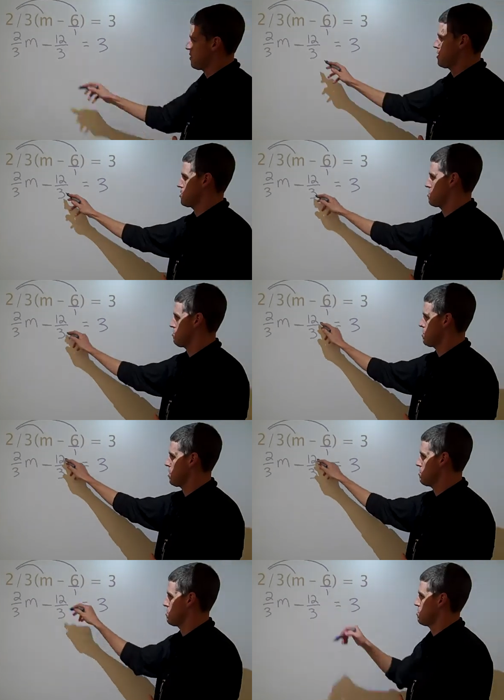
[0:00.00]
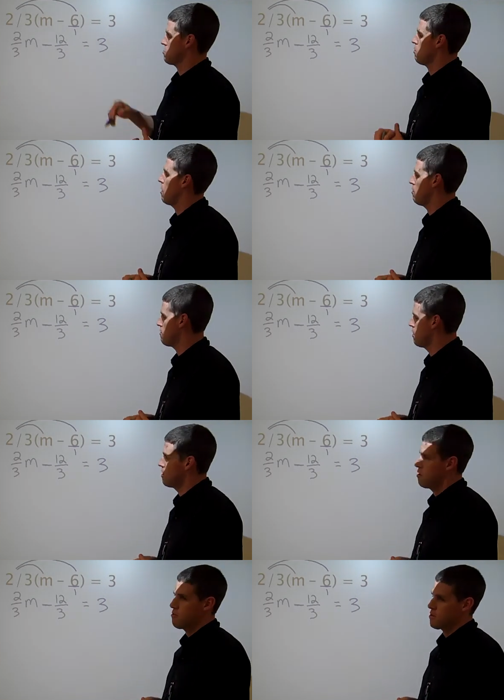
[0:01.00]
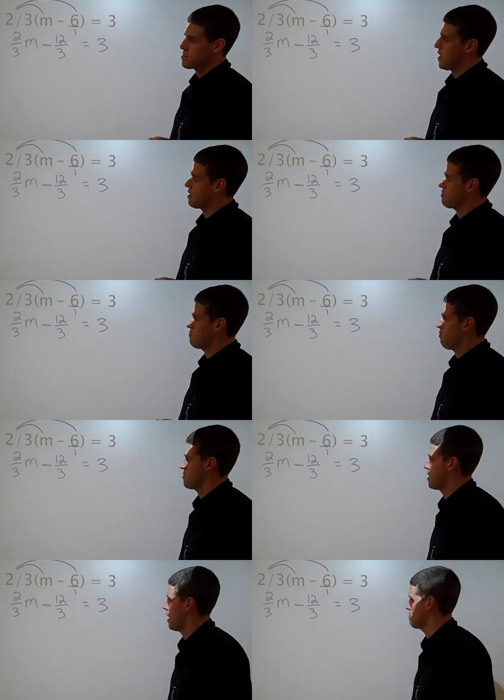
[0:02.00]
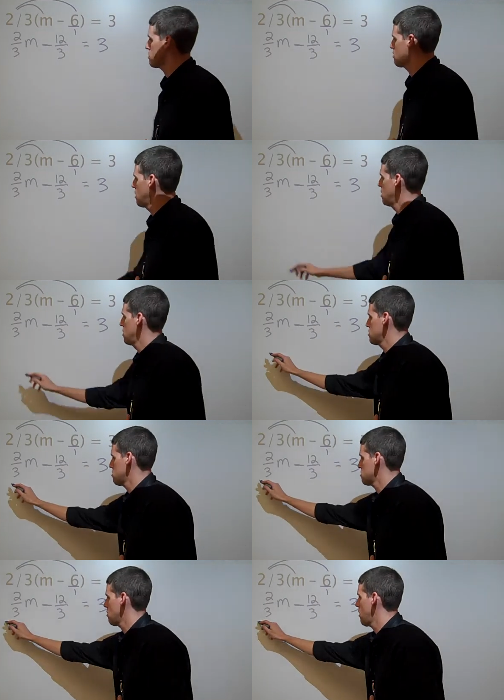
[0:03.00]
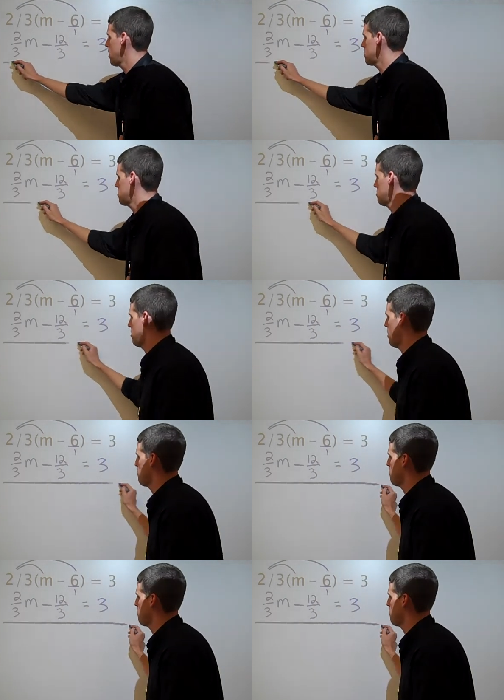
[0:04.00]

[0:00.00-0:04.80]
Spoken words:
because 3 goes into 12 exactly 4 times. So let's go ahead and do that